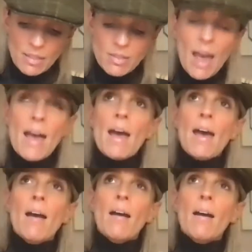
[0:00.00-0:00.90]

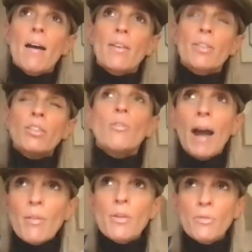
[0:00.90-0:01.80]

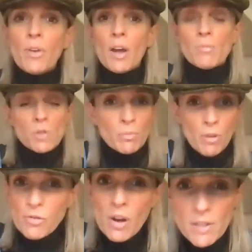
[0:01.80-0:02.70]
throughout the film, so I'm
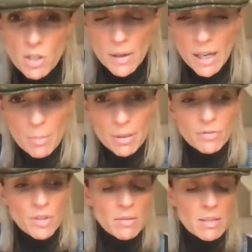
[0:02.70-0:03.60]
referring to a couple
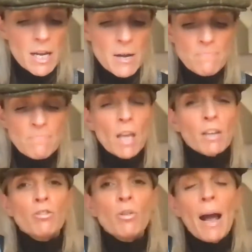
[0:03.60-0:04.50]
of notes here,
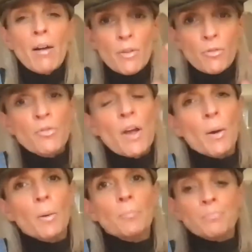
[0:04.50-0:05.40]
throughout the
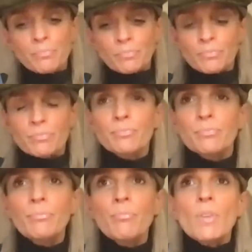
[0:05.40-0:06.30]
film,
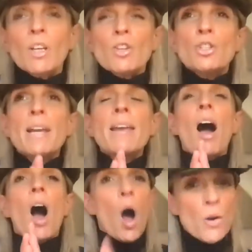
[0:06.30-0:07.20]
she
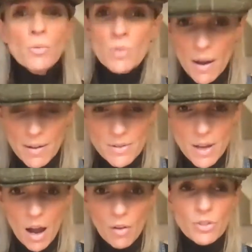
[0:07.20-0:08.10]
owned
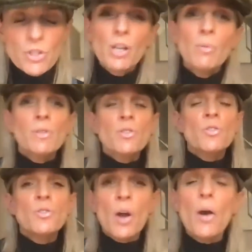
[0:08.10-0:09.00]
herself. She was
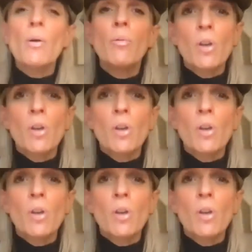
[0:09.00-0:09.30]
so